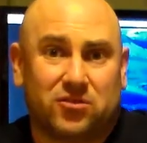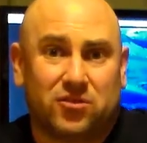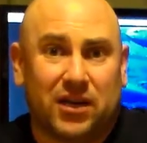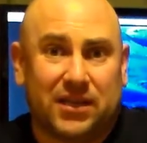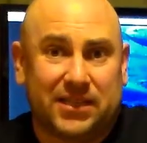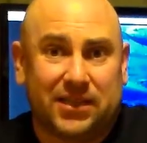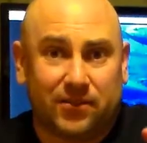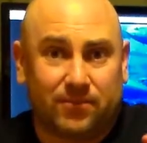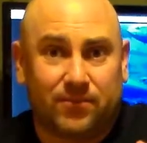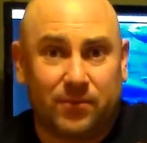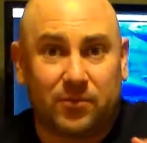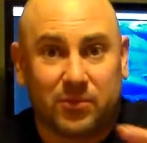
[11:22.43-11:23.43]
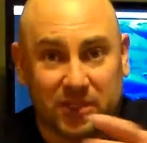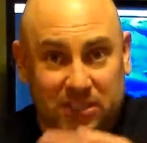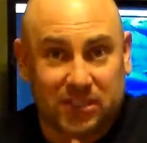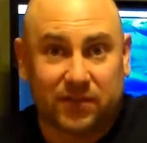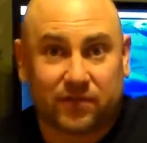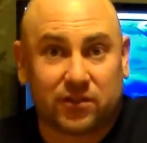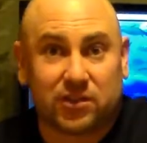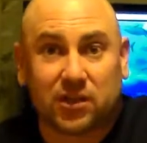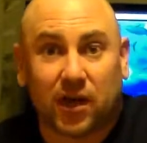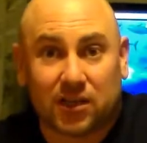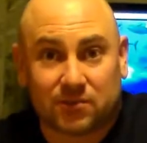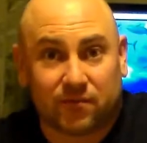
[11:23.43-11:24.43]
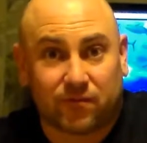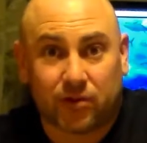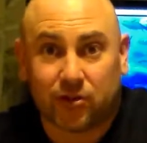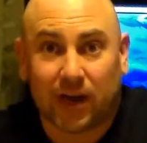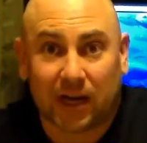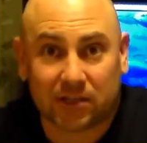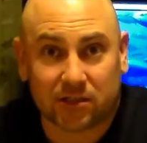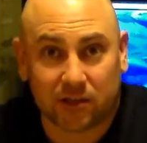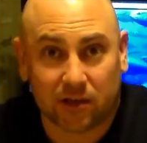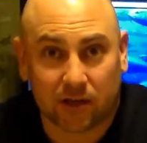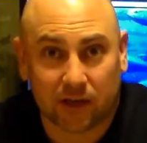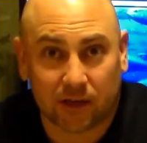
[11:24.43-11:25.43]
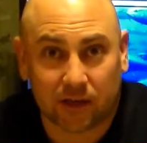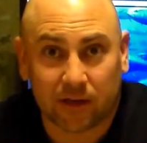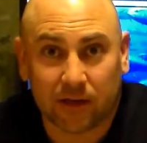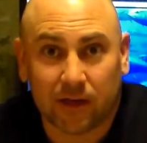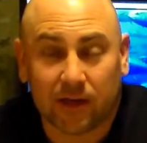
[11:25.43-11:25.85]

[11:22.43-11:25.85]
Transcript: you got to take a bunch of different shots before you actually go ahead